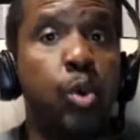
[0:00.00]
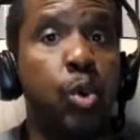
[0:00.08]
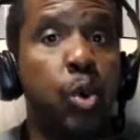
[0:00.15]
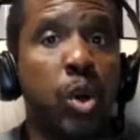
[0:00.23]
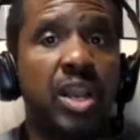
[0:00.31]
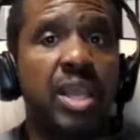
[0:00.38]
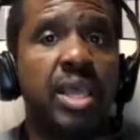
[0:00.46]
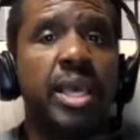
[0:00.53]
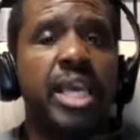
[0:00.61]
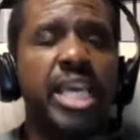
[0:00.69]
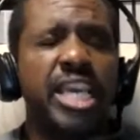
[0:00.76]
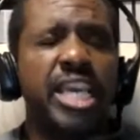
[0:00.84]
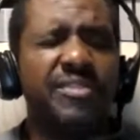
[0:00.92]
Or
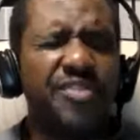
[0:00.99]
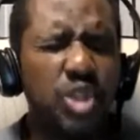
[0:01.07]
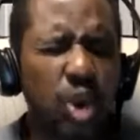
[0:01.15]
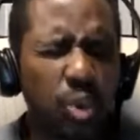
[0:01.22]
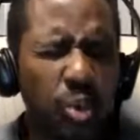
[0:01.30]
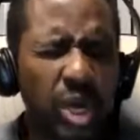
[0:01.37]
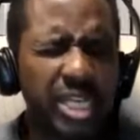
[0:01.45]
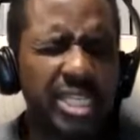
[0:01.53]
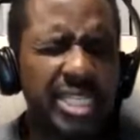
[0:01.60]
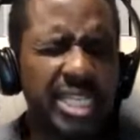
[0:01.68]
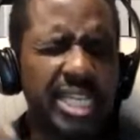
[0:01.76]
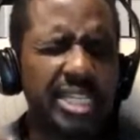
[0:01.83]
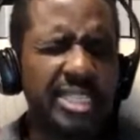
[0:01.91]
even if you don't want to
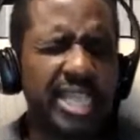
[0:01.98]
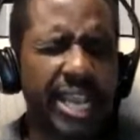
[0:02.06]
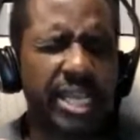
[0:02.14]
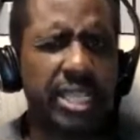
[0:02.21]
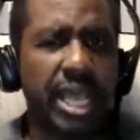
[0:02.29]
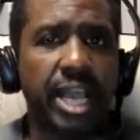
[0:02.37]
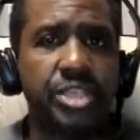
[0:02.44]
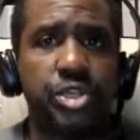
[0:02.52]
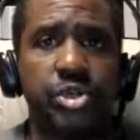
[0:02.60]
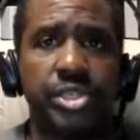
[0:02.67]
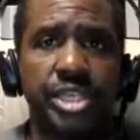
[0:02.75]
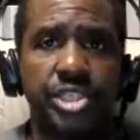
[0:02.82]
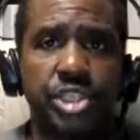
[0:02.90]
see it, it's
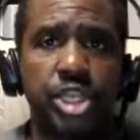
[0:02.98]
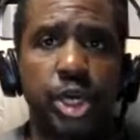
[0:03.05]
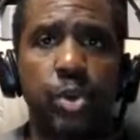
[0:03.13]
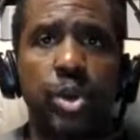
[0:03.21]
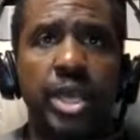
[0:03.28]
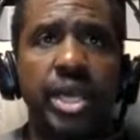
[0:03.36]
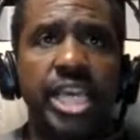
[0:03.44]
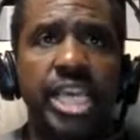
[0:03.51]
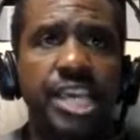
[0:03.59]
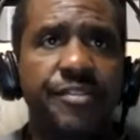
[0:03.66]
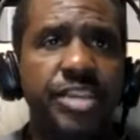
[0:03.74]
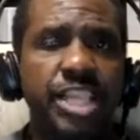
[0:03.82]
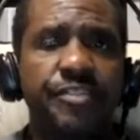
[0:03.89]
psychological. And so
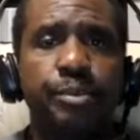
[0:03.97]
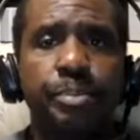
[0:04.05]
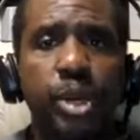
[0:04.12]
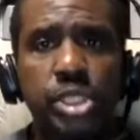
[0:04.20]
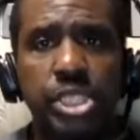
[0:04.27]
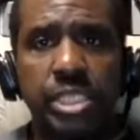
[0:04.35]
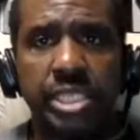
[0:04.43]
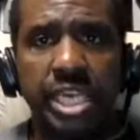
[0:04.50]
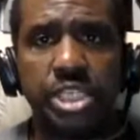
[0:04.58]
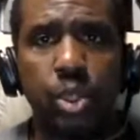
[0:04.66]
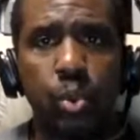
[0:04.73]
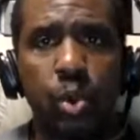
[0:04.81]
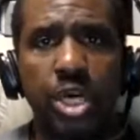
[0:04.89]
even if a person
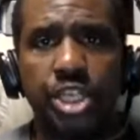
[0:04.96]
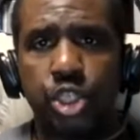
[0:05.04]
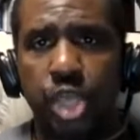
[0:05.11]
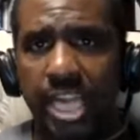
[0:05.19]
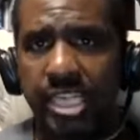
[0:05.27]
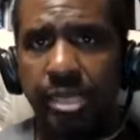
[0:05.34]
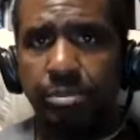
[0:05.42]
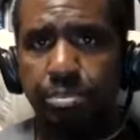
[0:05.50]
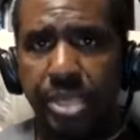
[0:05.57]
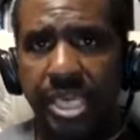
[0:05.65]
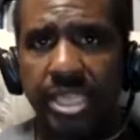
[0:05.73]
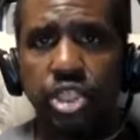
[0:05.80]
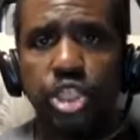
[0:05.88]
doesn't want to try to
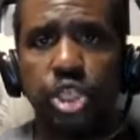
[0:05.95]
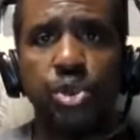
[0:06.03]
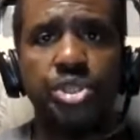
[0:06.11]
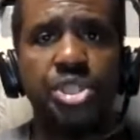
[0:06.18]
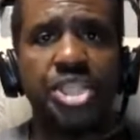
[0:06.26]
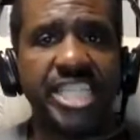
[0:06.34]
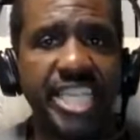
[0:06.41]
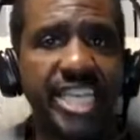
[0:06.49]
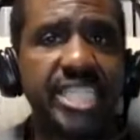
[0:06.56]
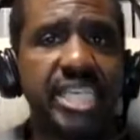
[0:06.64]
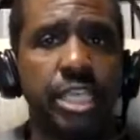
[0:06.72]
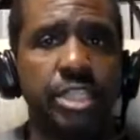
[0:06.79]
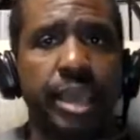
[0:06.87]
compete and search, they need to
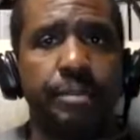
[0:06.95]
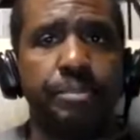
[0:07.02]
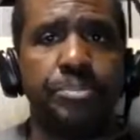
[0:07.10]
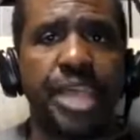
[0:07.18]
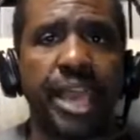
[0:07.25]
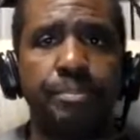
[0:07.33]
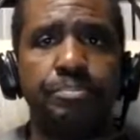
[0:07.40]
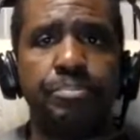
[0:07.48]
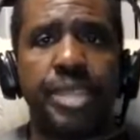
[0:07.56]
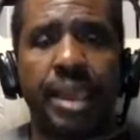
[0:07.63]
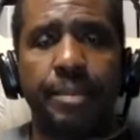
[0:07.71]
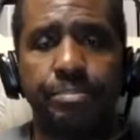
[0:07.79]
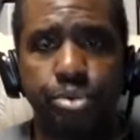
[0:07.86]
get
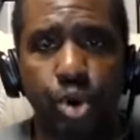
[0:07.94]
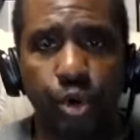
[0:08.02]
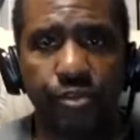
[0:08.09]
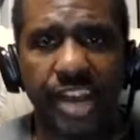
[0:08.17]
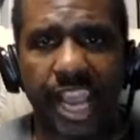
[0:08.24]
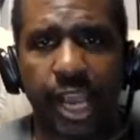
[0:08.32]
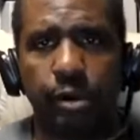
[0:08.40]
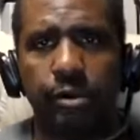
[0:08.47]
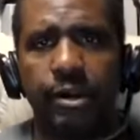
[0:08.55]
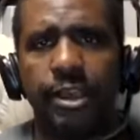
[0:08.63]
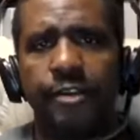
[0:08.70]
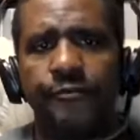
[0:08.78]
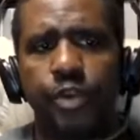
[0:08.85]
that profile
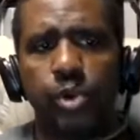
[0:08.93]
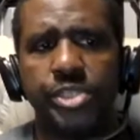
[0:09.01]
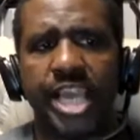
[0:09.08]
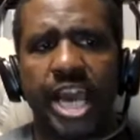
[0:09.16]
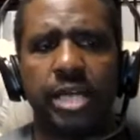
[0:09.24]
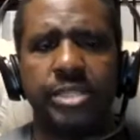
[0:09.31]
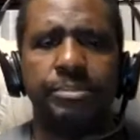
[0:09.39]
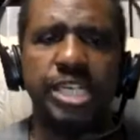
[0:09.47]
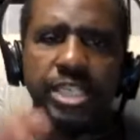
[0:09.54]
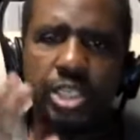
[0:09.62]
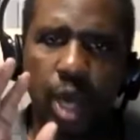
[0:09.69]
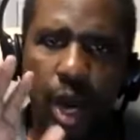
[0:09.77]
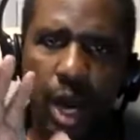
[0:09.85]
filled out. And I'm going to
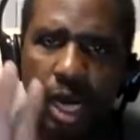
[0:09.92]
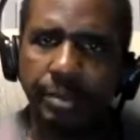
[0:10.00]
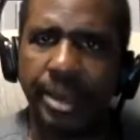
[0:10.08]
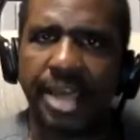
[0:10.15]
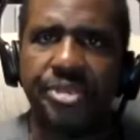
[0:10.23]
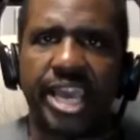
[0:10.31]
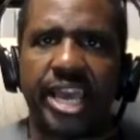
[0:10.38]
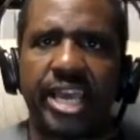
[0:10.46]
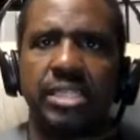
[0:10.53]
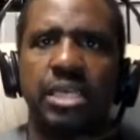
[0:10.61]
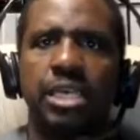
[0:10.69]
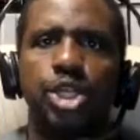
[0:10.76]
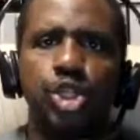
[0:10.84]
talk about that
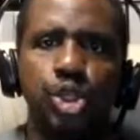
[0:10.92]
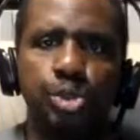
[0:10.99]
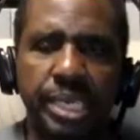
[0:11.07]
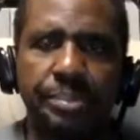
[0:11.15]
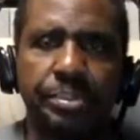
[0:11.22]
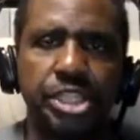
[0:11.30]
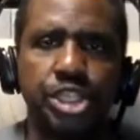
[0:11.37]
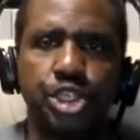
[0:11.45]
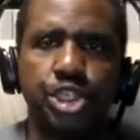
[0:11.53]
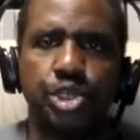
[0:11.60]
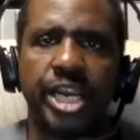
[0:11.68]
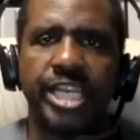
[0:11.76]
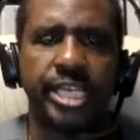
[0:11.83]
to people in the
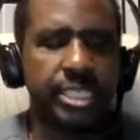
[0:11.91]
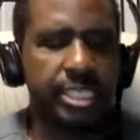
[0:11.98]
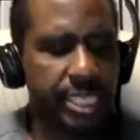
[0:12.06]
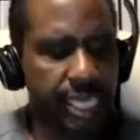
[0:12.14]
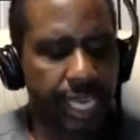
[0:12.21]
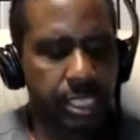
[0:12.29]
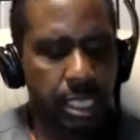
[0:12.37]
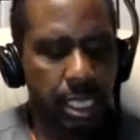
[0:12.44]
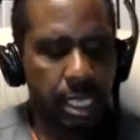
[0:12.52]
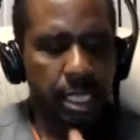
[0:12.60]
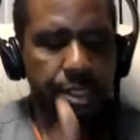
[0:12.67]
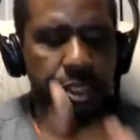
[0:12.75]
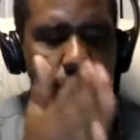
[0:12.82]
training, because again,
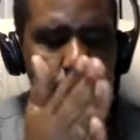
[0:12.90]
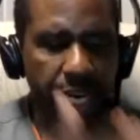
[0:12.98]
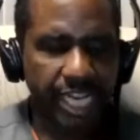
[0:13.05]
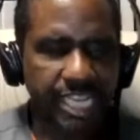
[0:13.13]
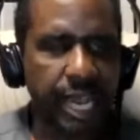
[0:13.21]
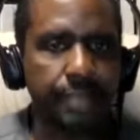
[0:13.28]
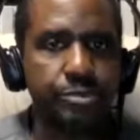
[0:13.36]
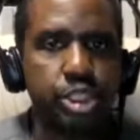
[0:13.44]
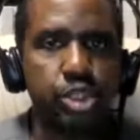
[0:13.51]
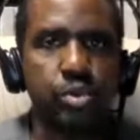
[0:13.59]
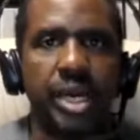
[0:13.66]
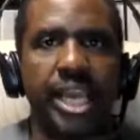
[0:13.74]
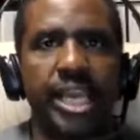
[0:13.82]
the training I'm
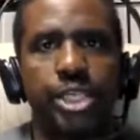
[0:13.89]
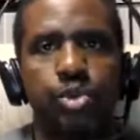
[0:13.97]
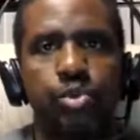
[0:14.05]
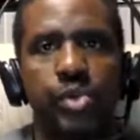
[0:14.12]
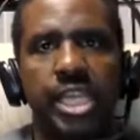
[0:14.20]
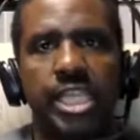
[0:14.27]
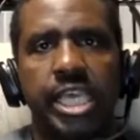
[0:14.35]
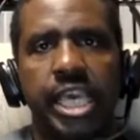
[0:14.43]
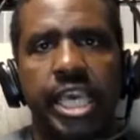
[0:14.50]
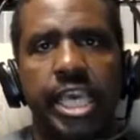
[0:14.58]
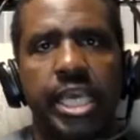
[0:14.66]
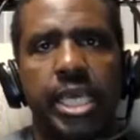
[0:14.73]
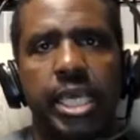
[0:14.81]
doing is
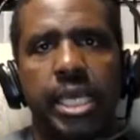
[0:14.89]
really